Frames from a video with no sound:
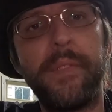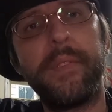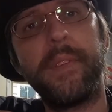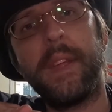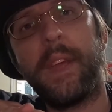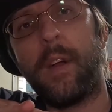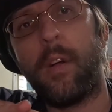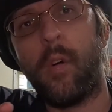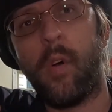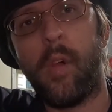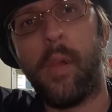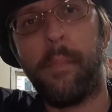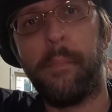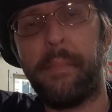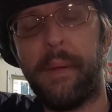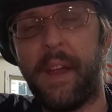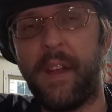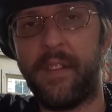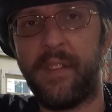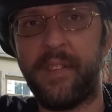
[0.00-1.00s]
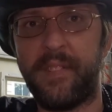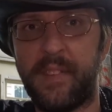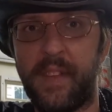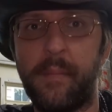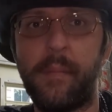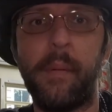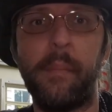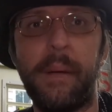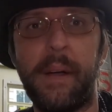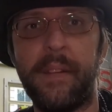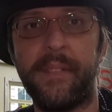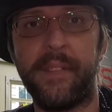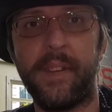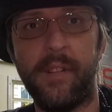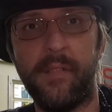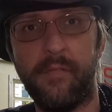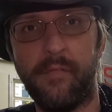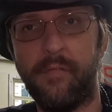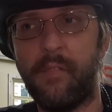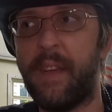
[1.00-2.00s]
so they all bear the same amount
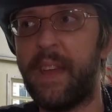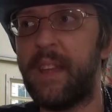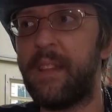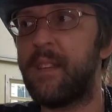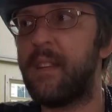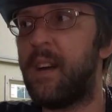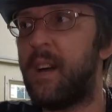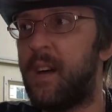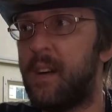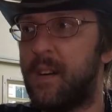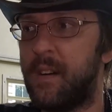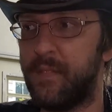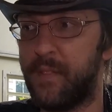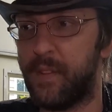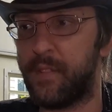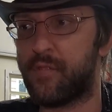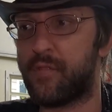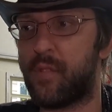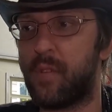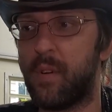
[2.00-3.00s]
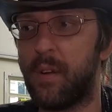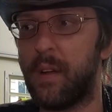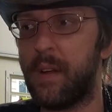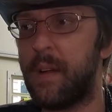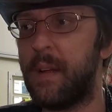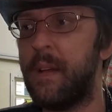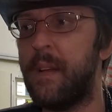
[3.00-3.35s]
of weight of the drawer.